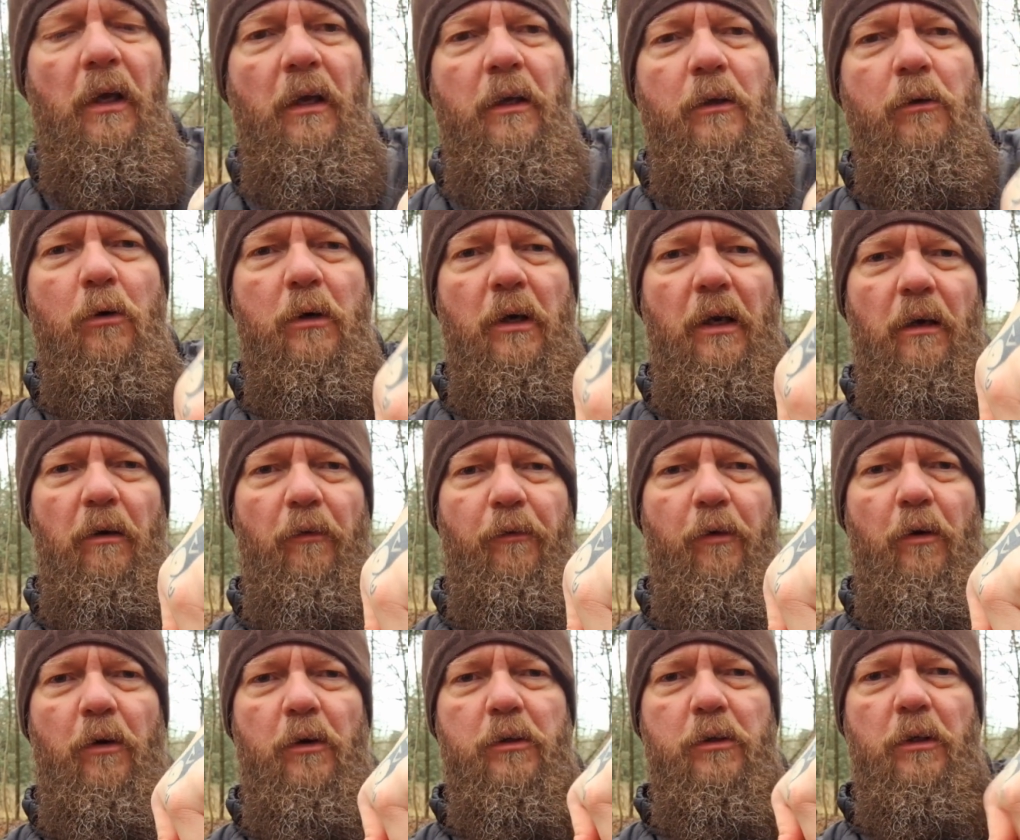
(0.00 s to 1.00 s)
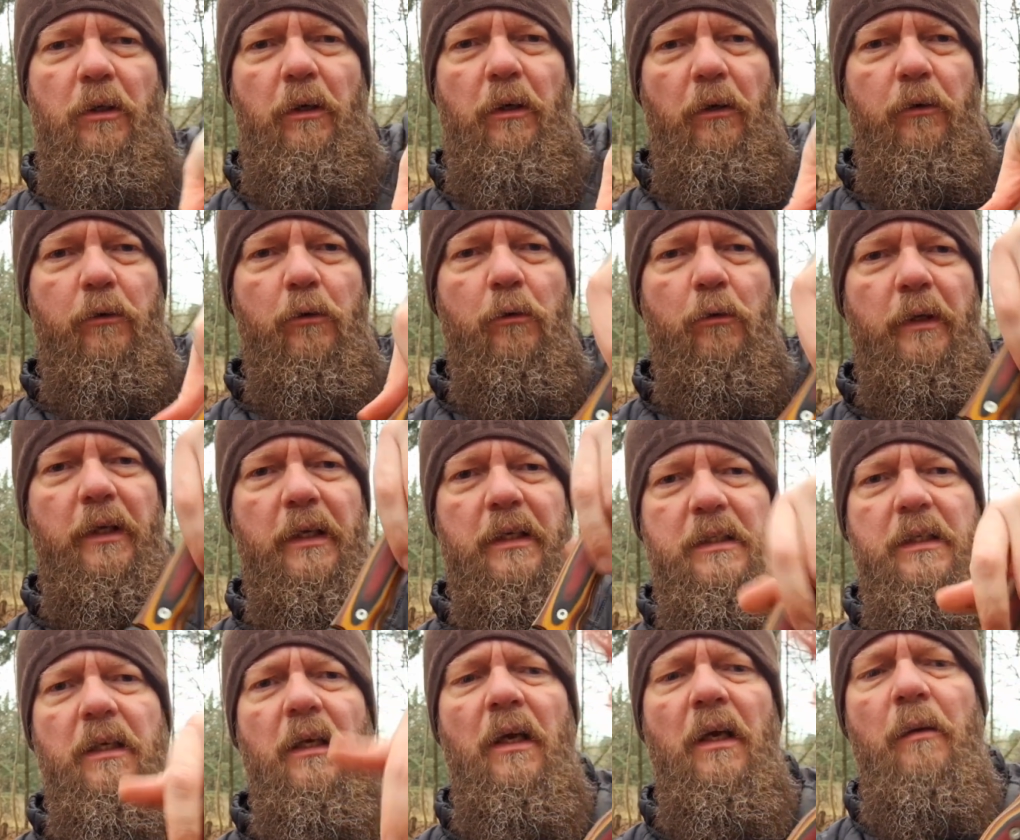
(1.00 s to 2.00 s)
You can of course do
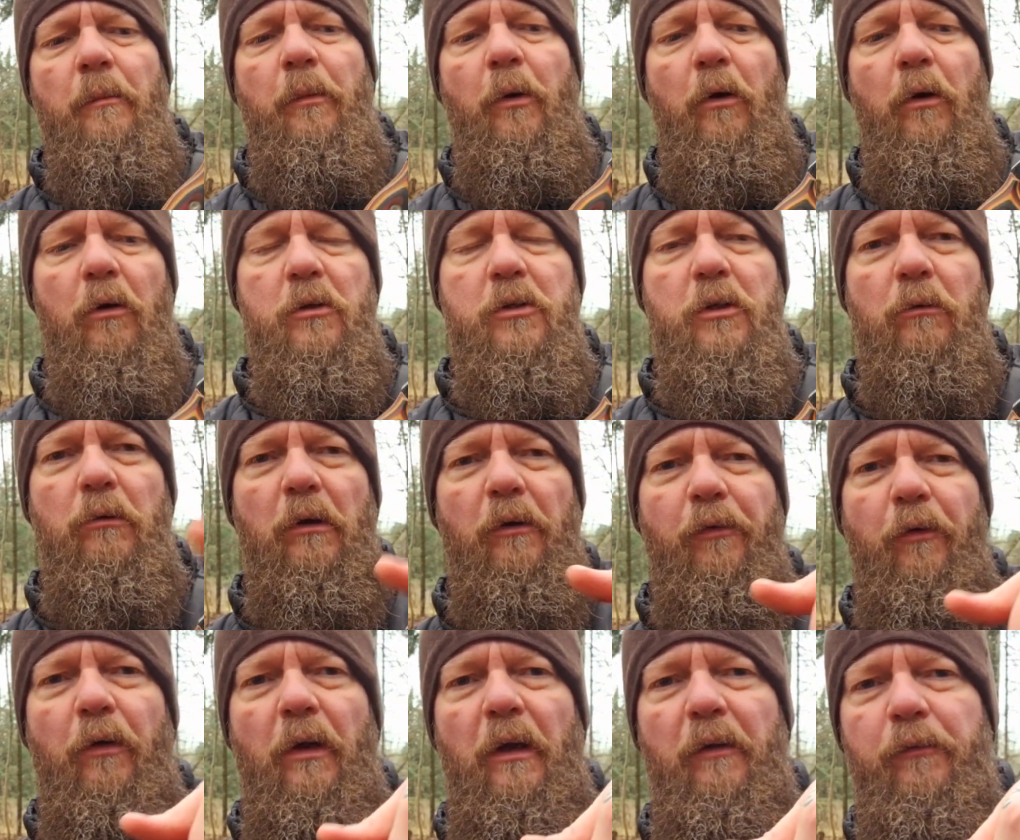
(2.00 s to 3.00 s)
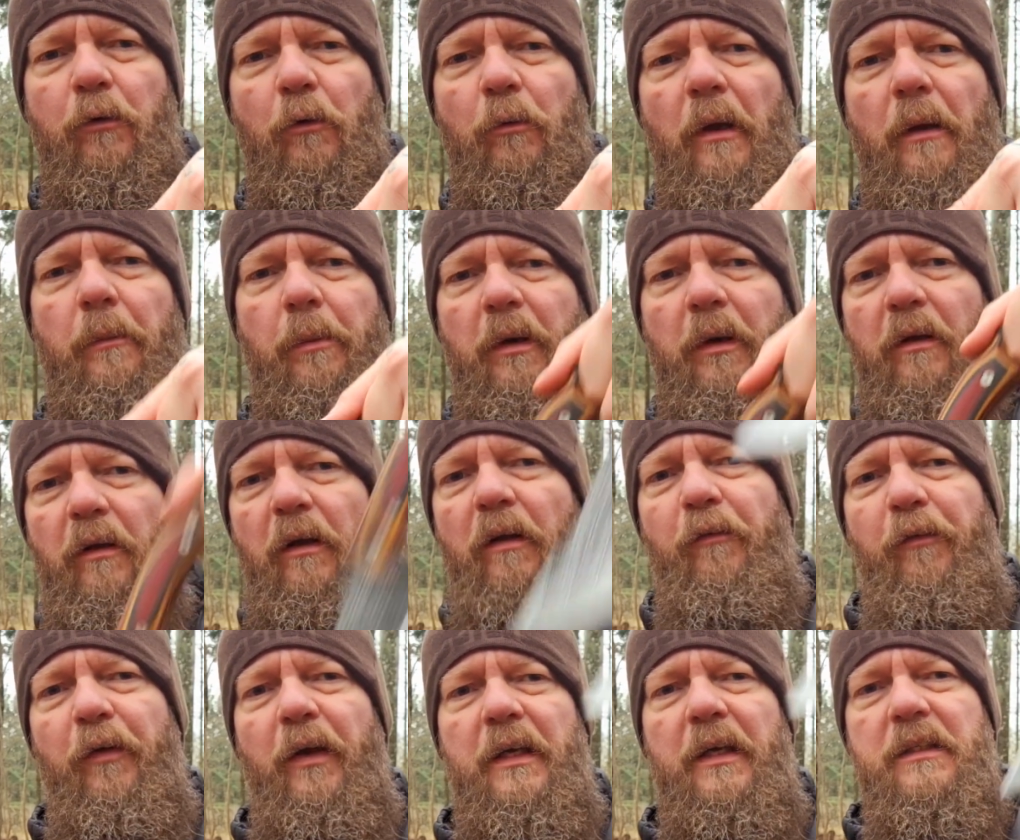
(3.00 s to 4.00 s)
this, but also if you have to grab it
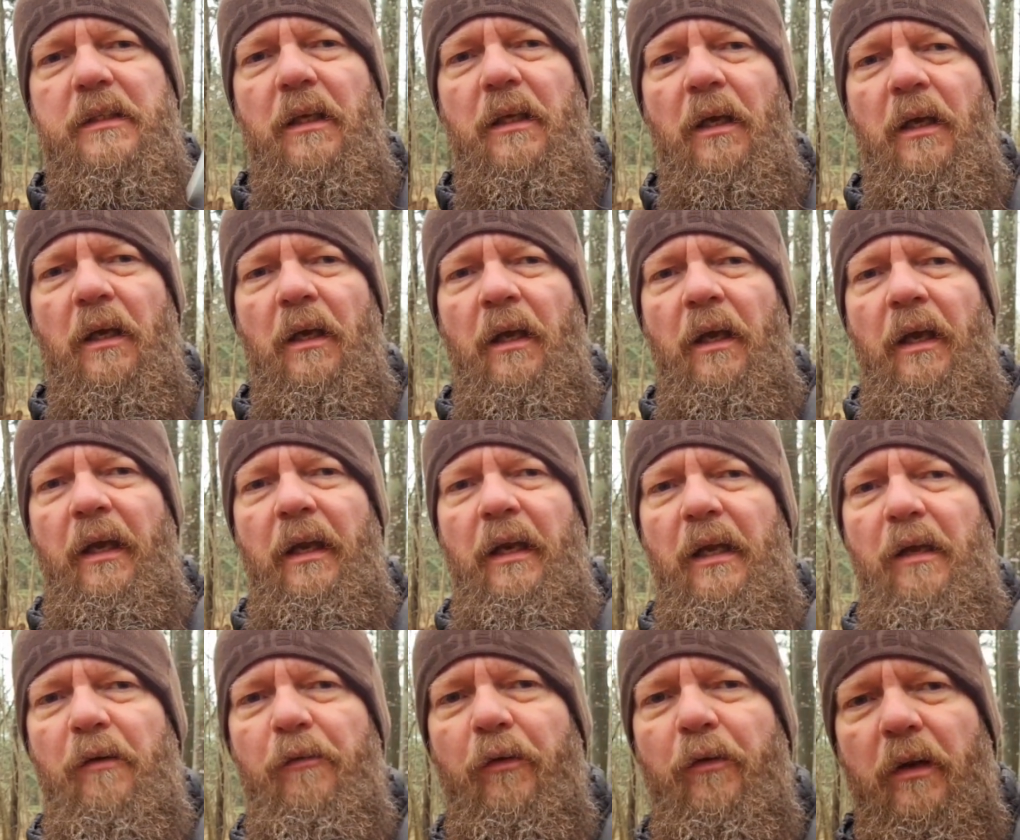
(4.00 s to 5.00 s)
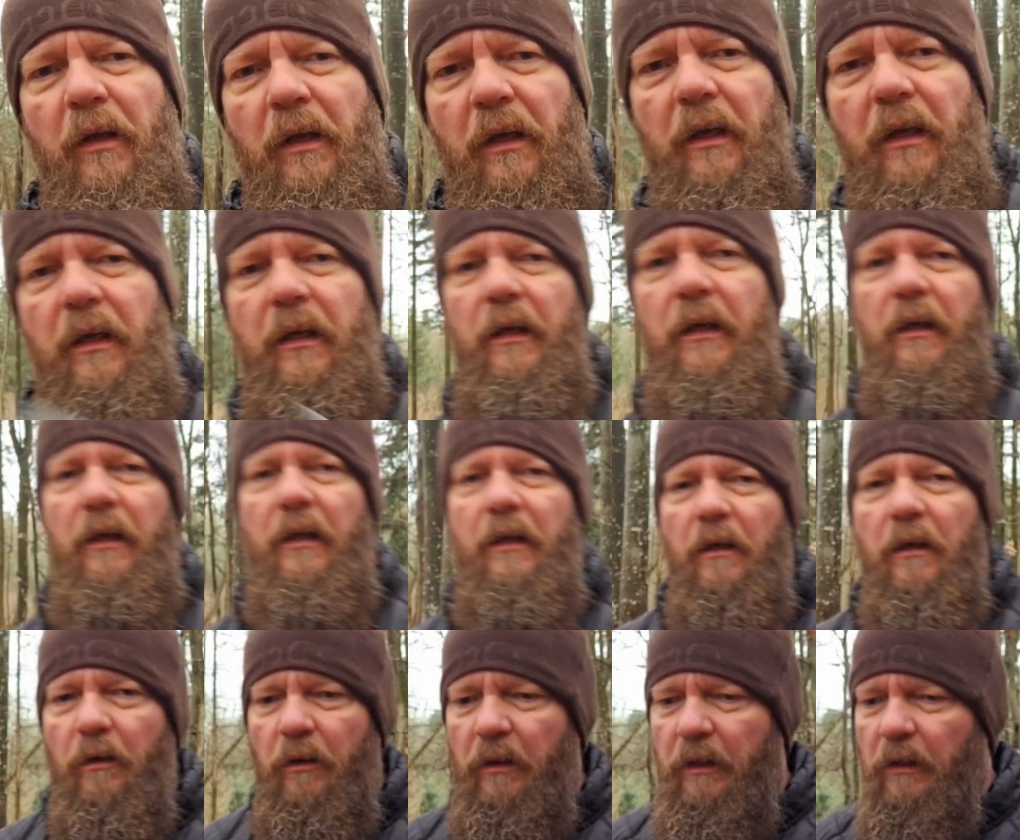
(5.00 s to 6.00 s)
fast and have it
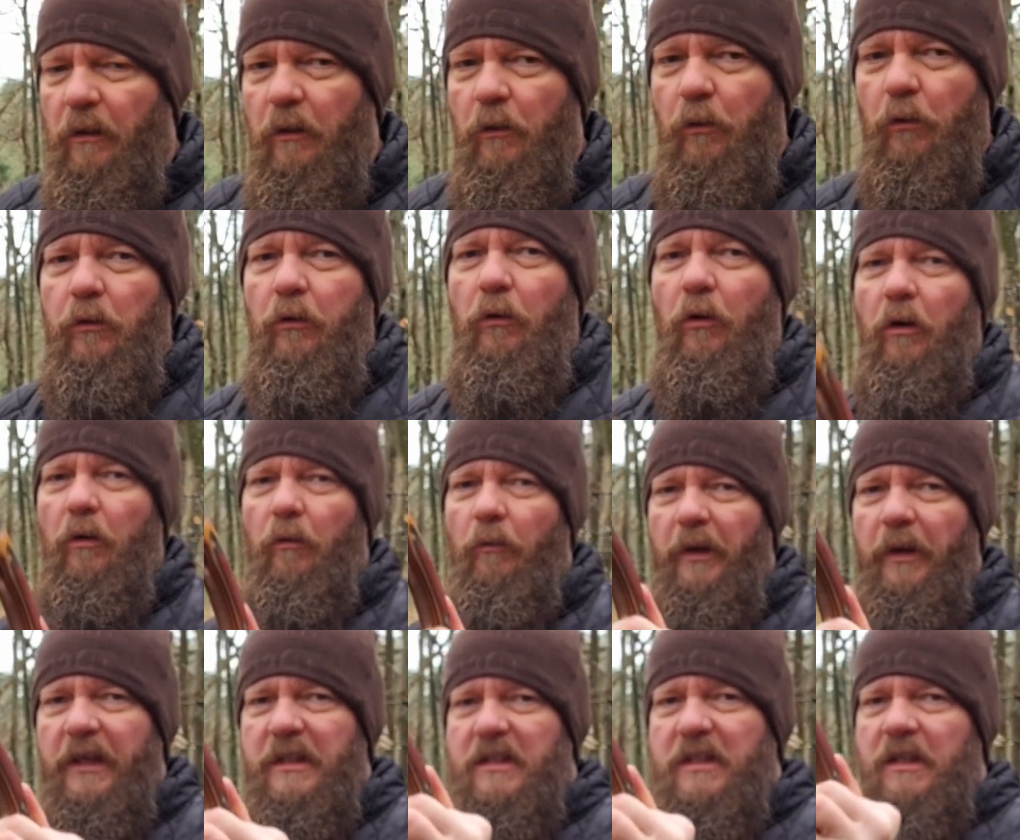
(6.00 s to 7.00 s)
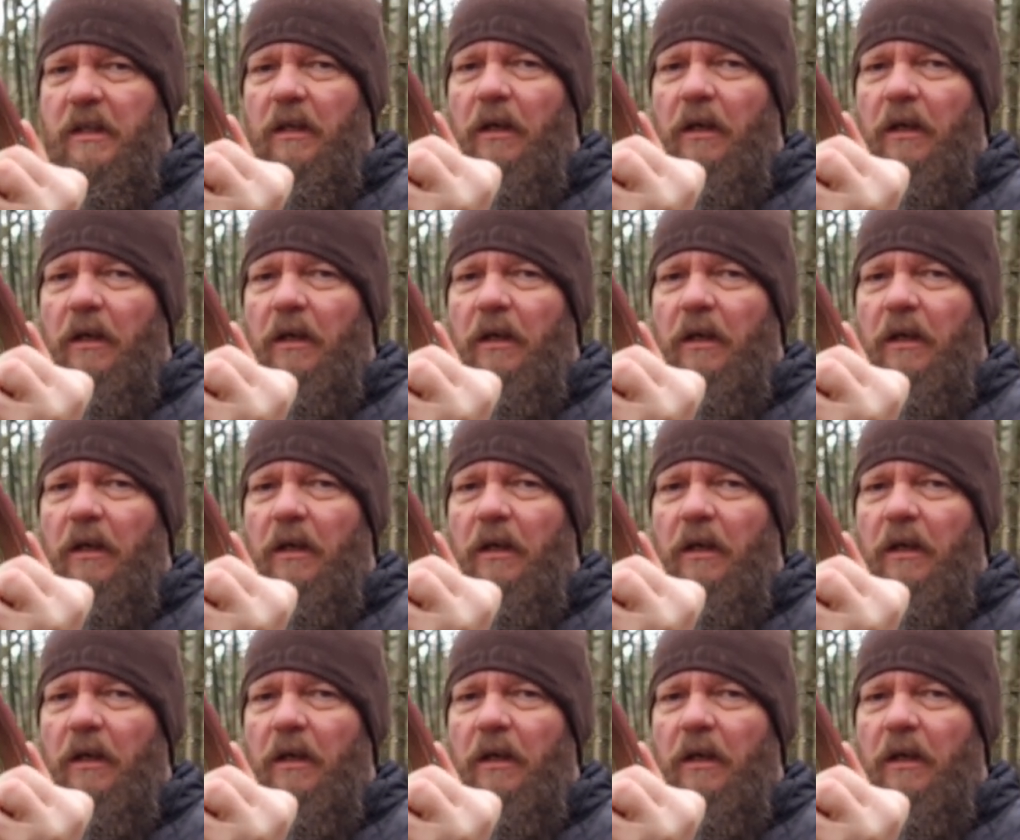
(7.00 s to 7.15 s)
in a good long reach,